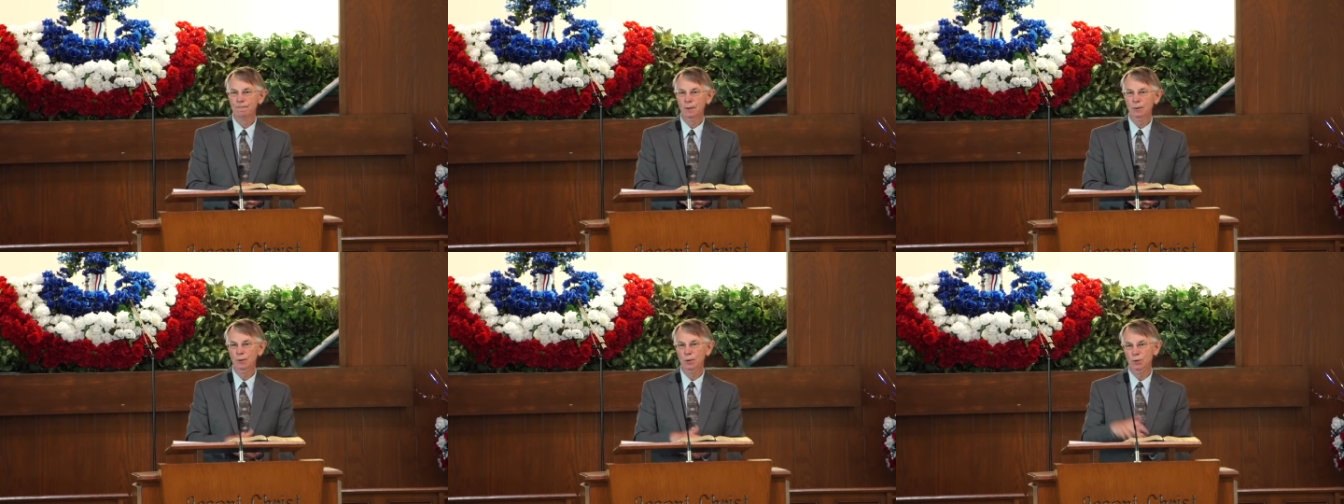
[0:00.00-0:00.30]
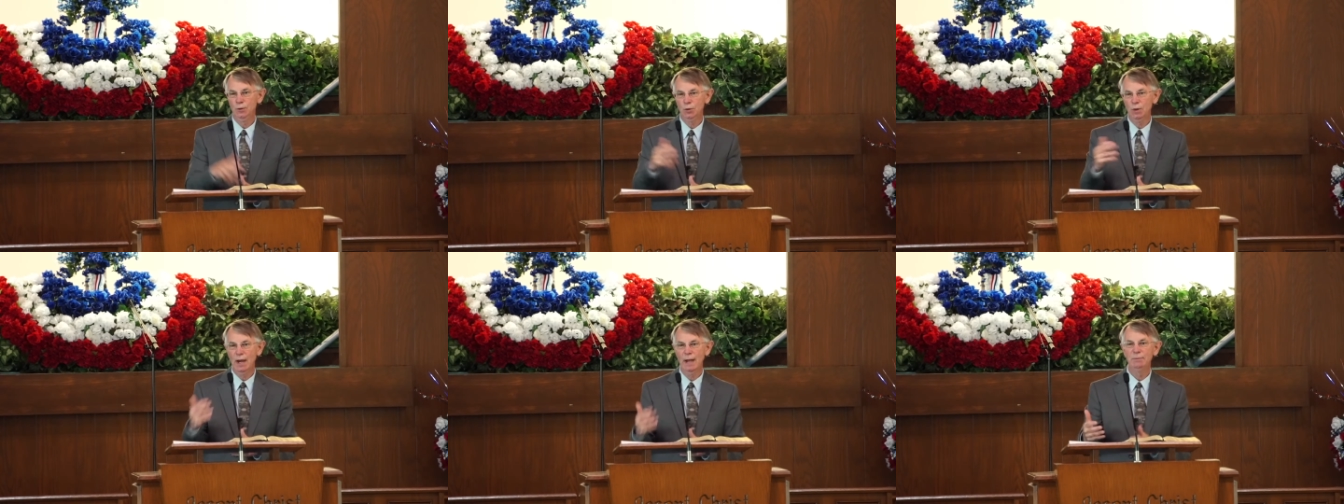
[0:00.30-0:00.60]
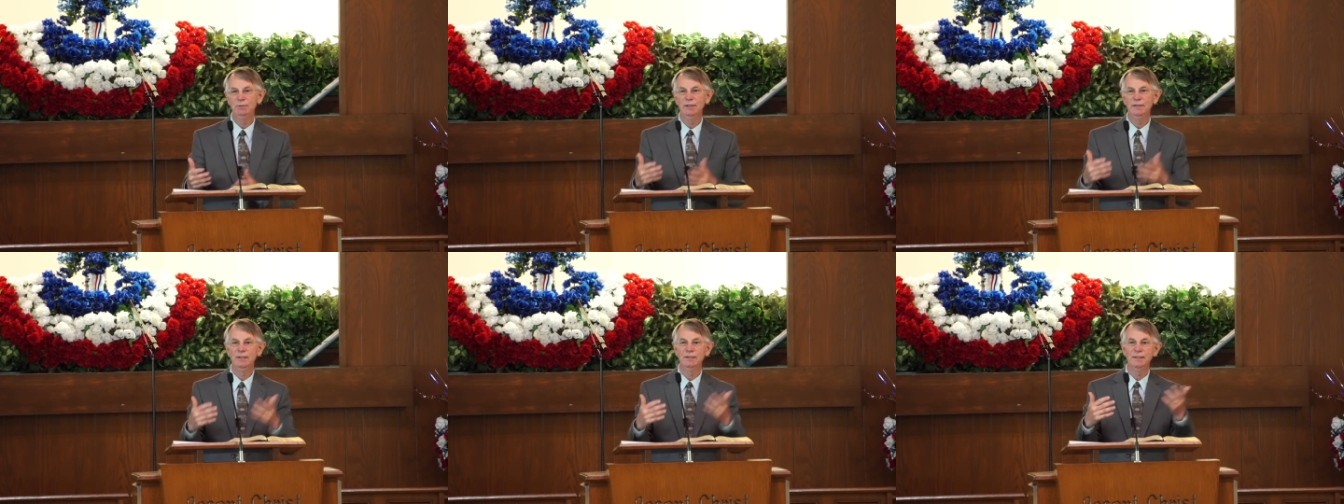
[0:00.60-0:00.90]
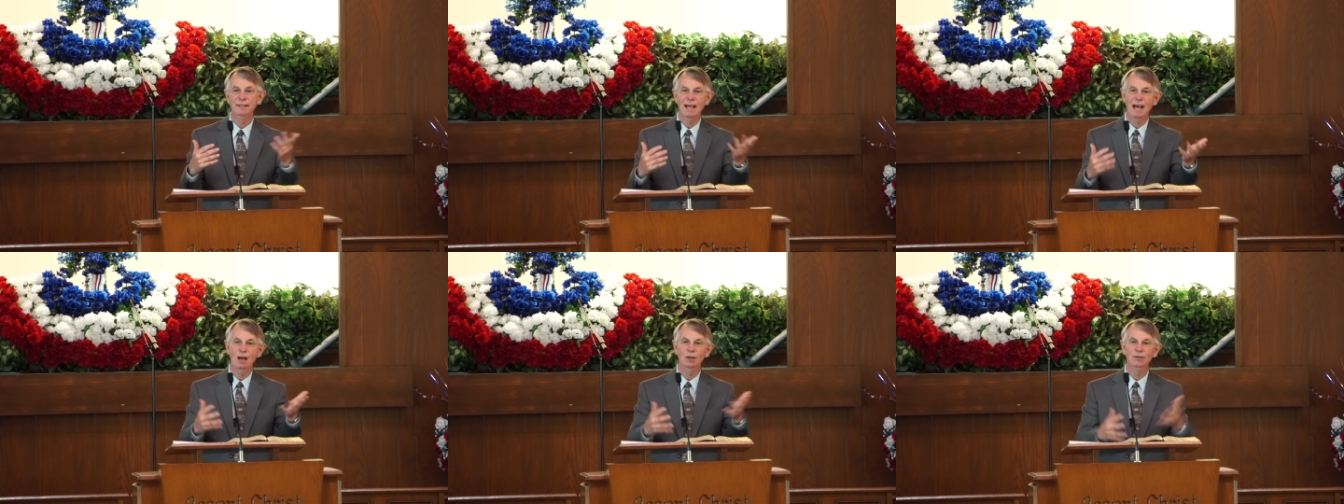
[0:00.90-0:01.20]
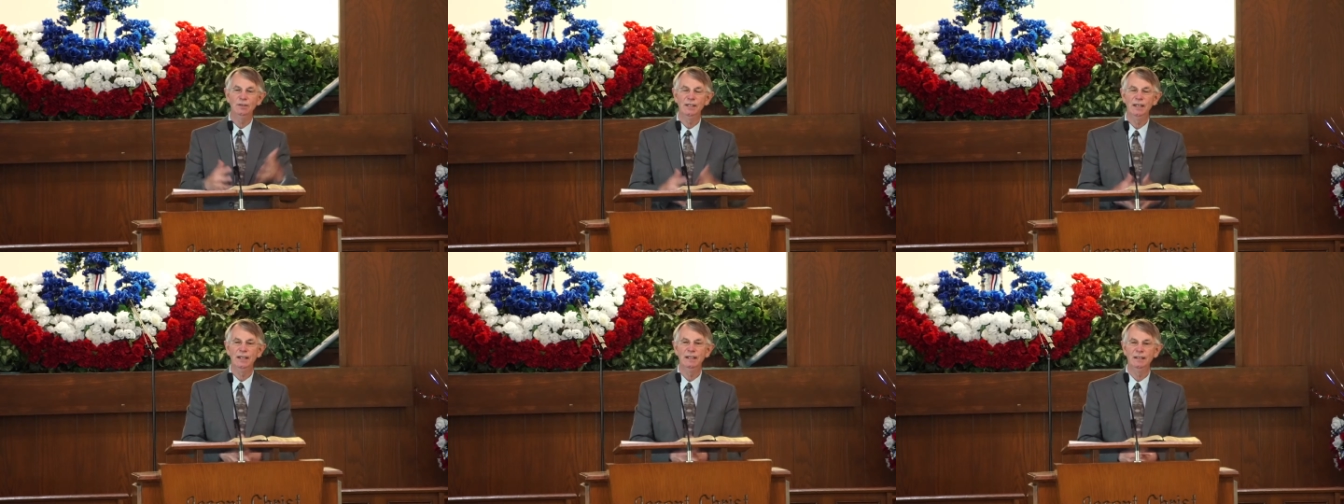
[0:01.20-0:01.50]
Two tribes in the
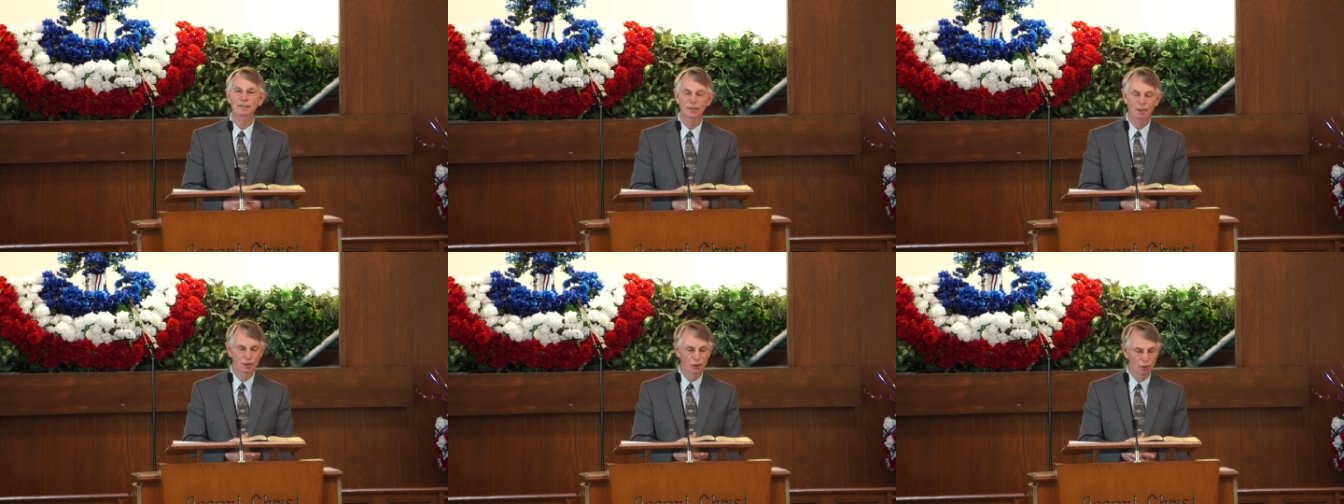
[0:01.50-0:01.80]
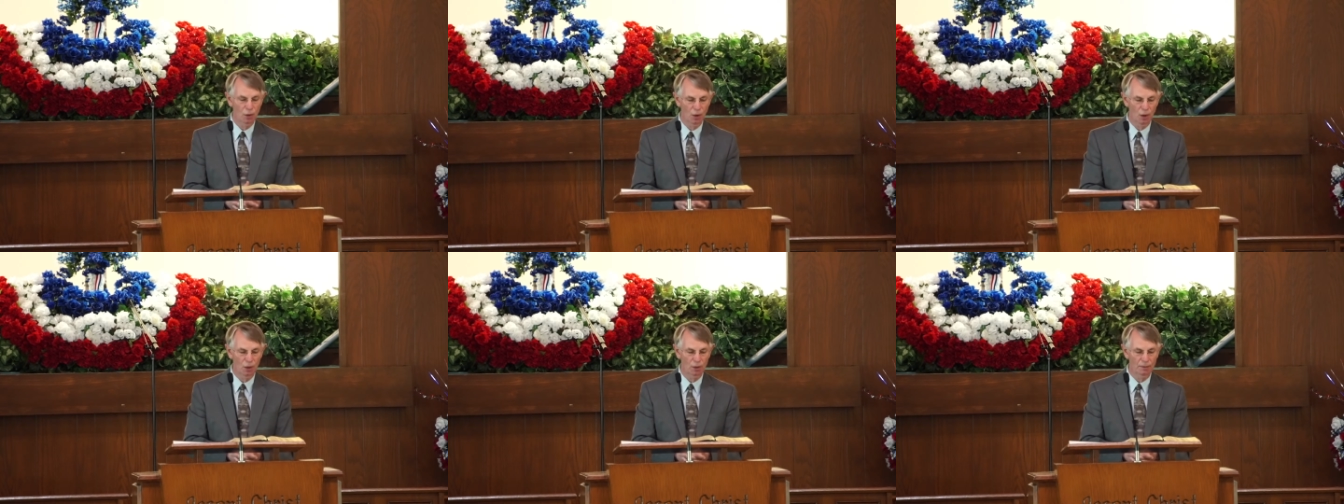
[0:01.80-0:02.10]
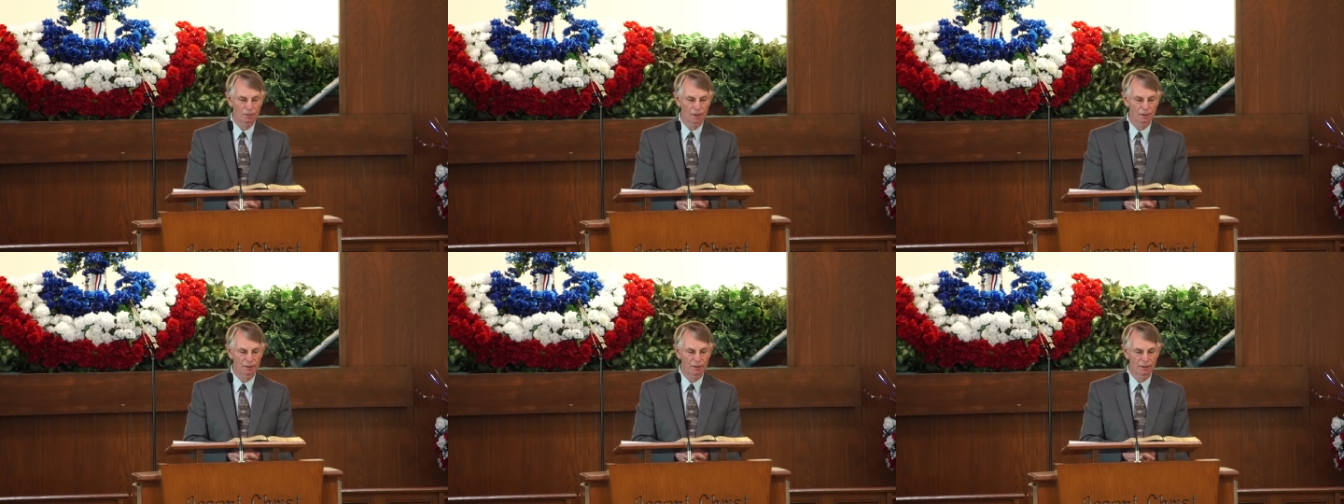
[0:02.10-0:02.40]
south, ten in the north,